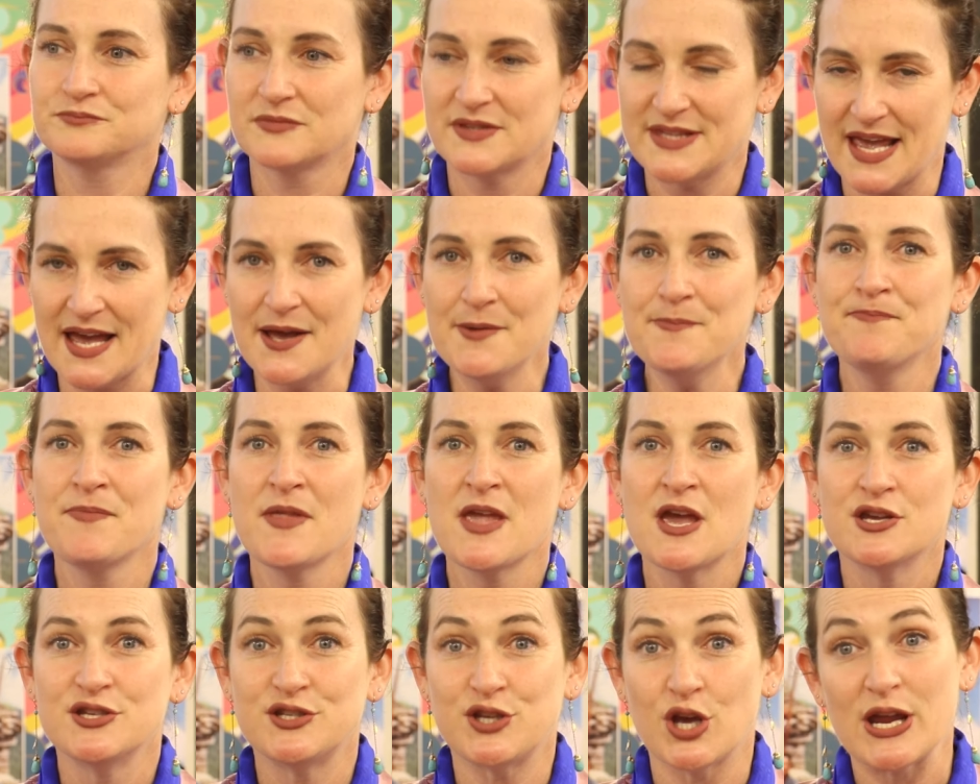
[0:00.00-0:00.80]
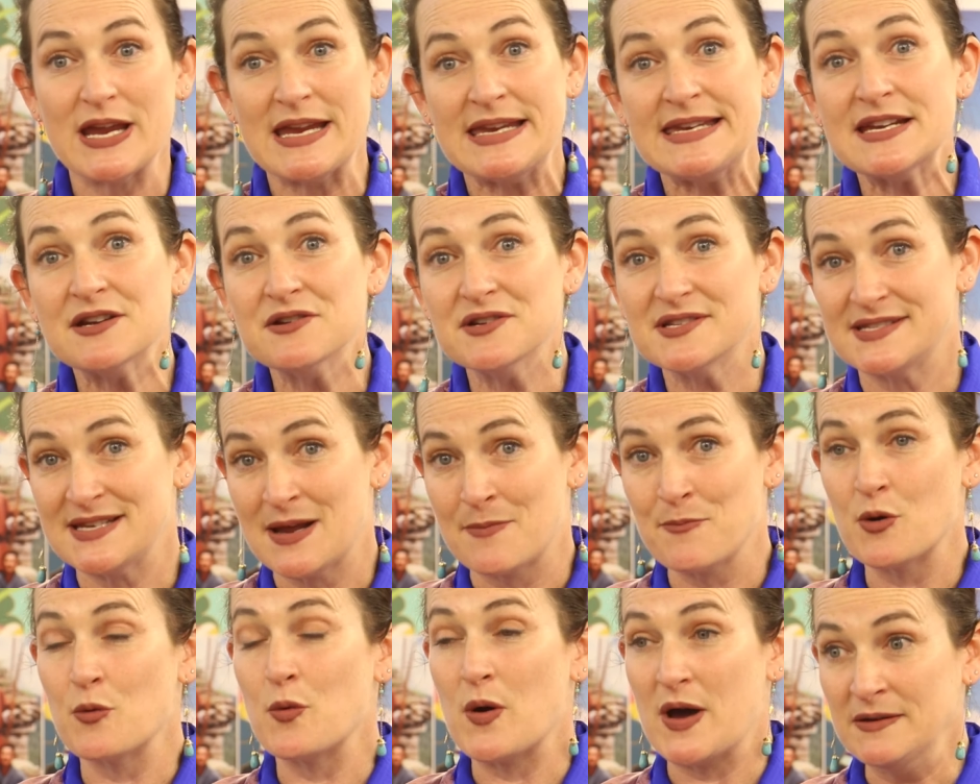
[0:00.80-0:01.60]
Yep. So India is
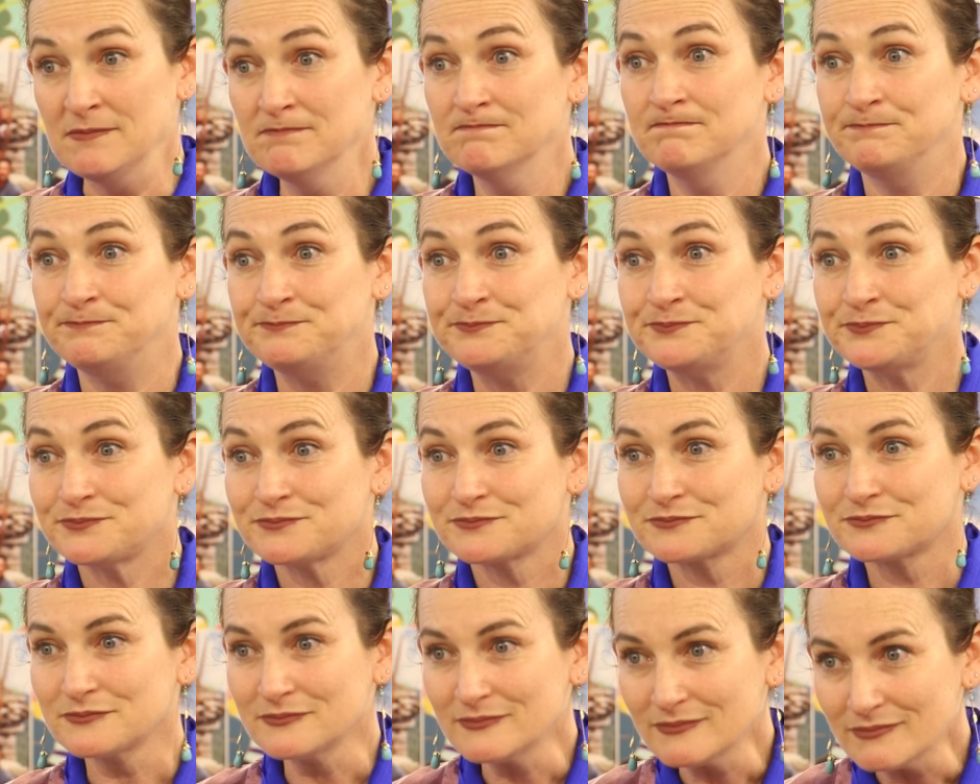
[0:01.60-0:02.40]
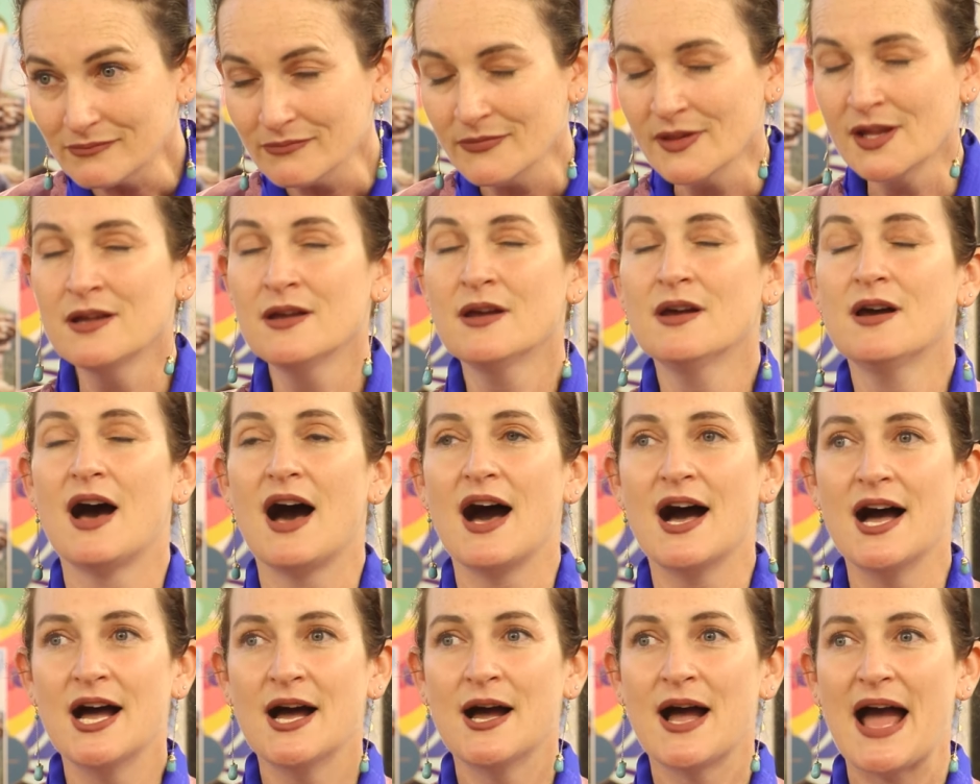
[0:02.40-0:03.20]
number one.
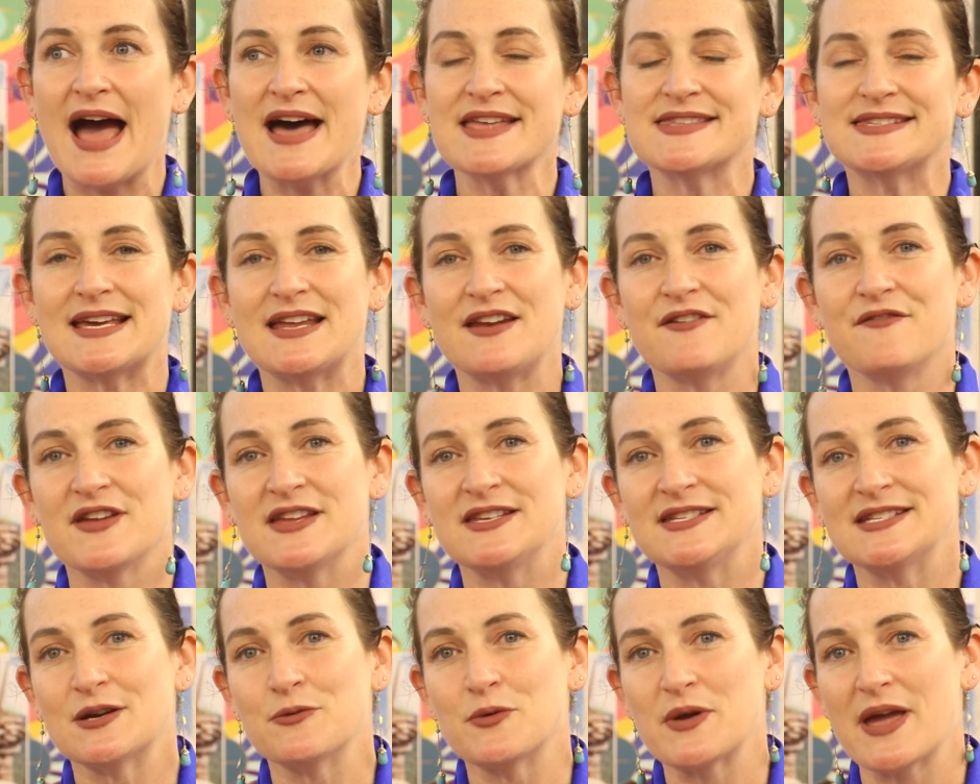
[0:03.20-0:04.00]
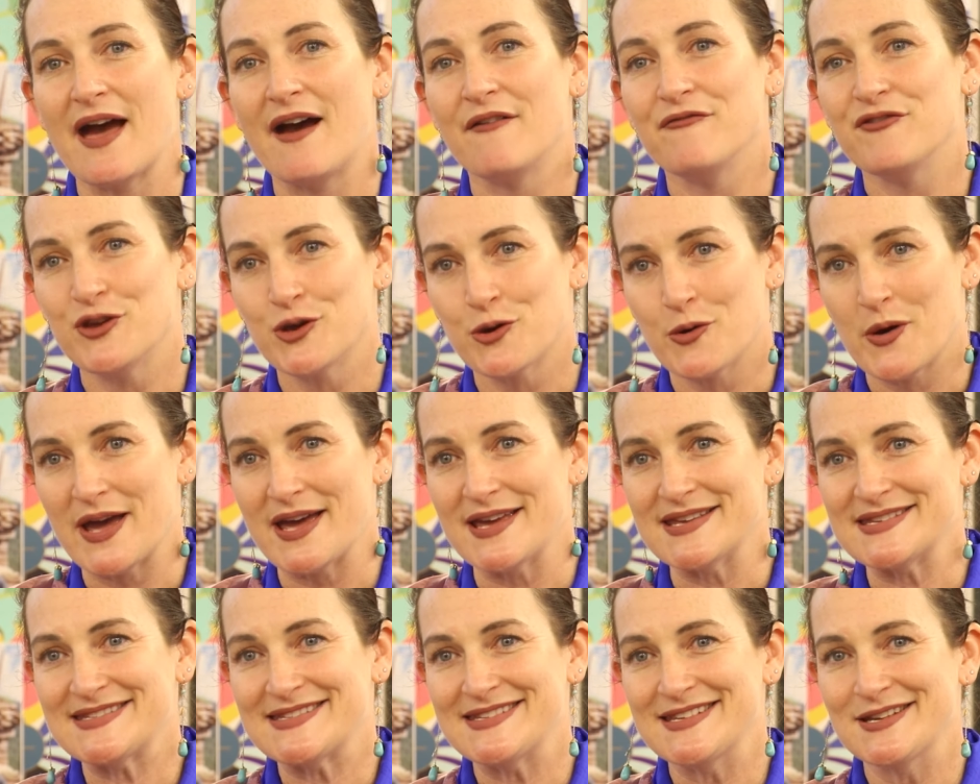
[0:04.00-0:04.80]
Outside of India, we have
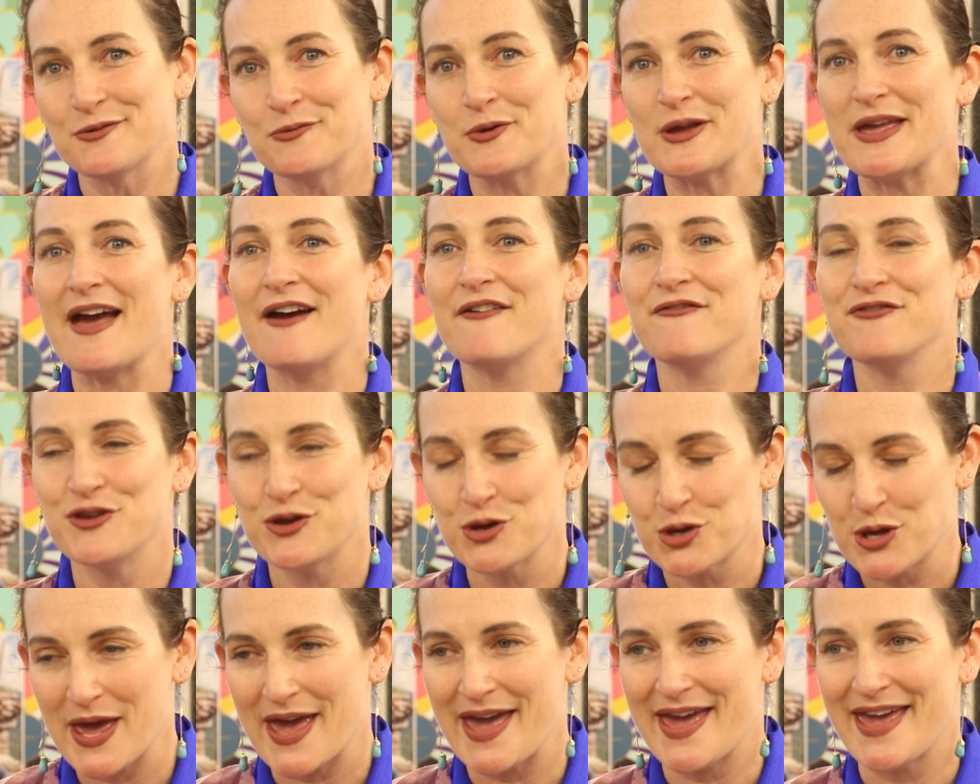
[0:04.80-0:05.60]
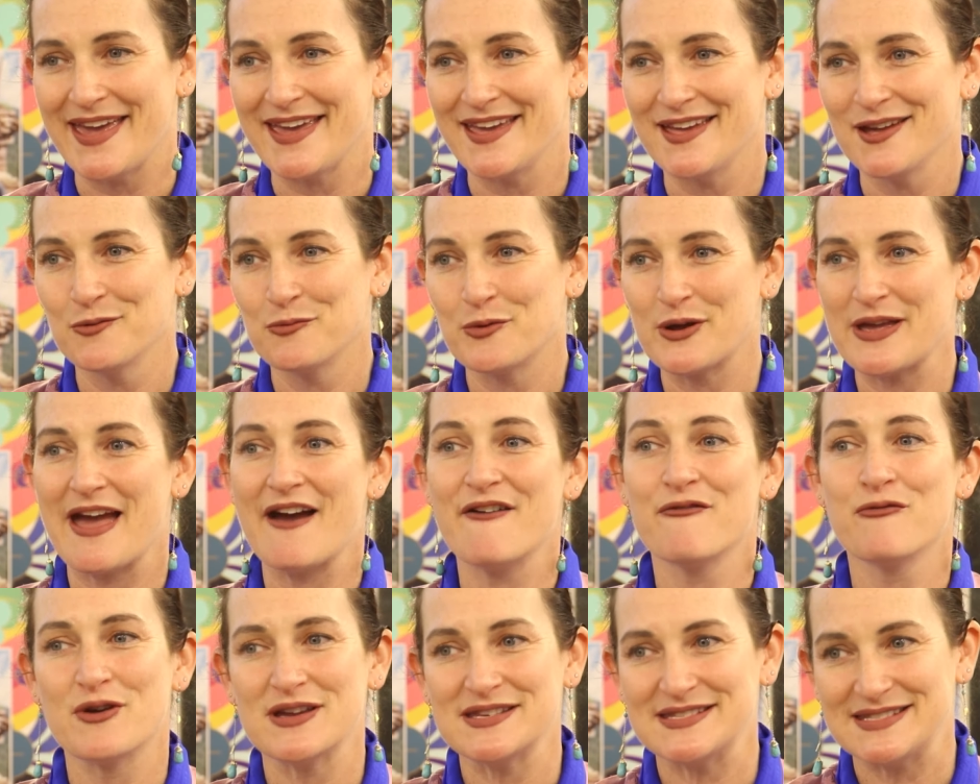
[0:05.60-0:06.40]
US, we have UK, we
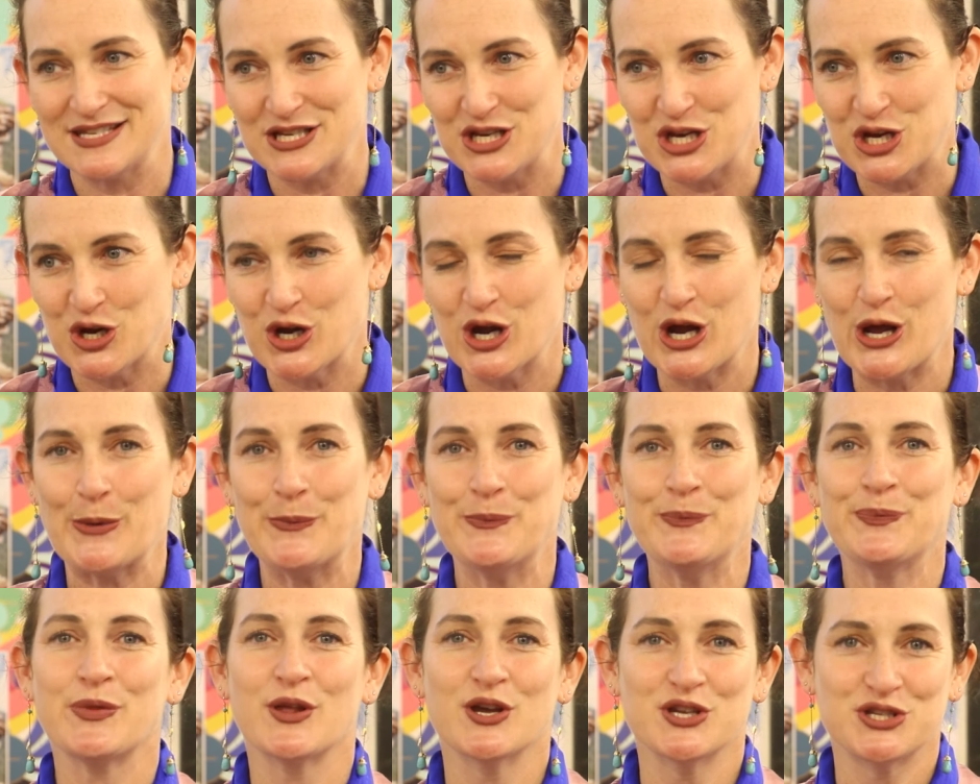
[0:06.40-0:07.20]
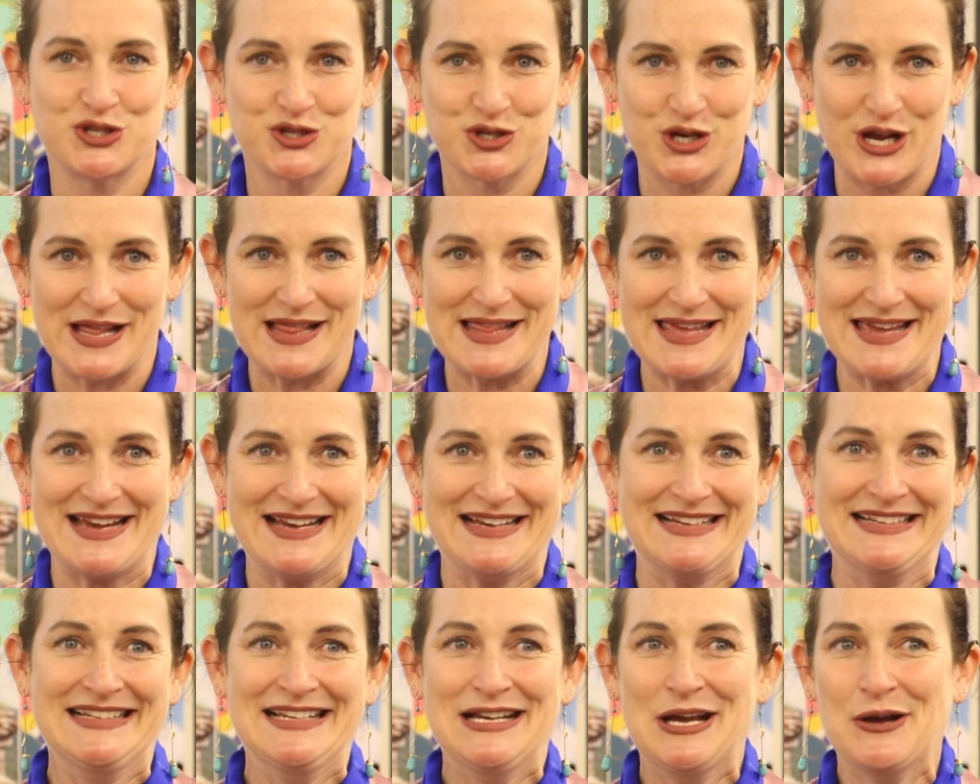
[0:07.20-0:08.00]
have Western Europe,
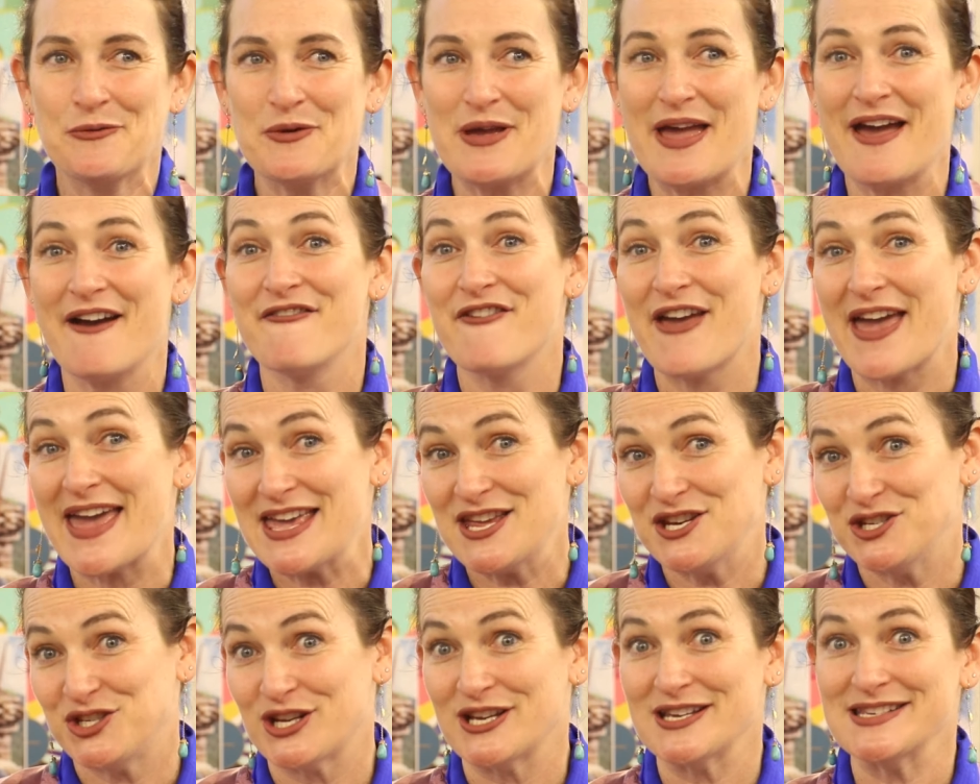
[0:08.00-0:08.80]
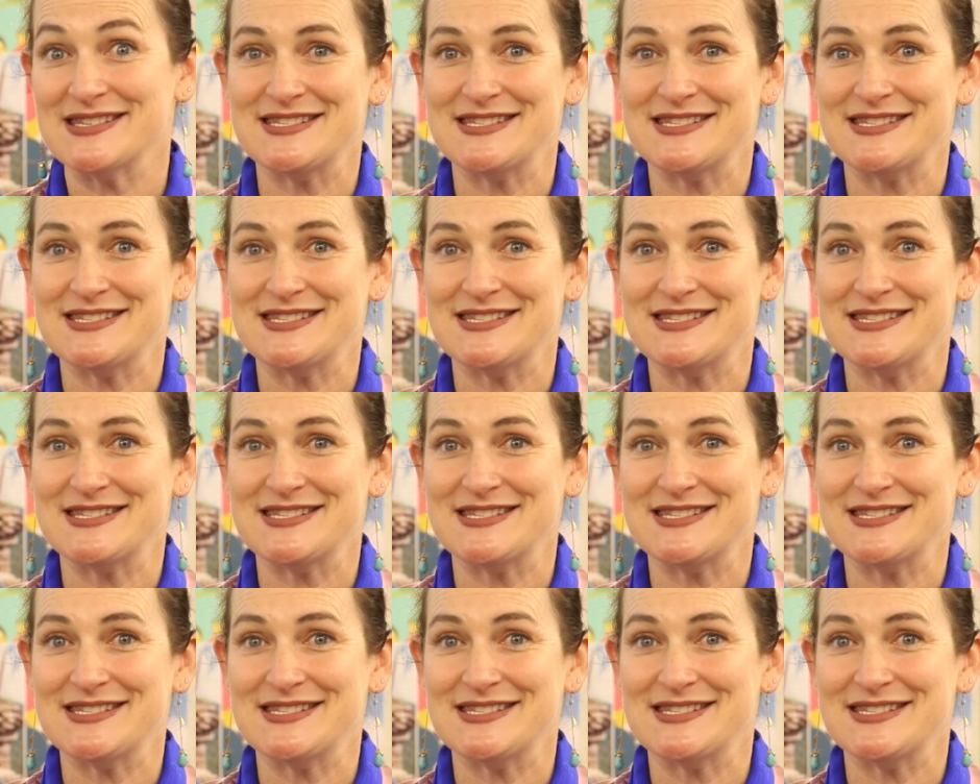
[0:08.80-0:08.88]
Australia, we have Asia.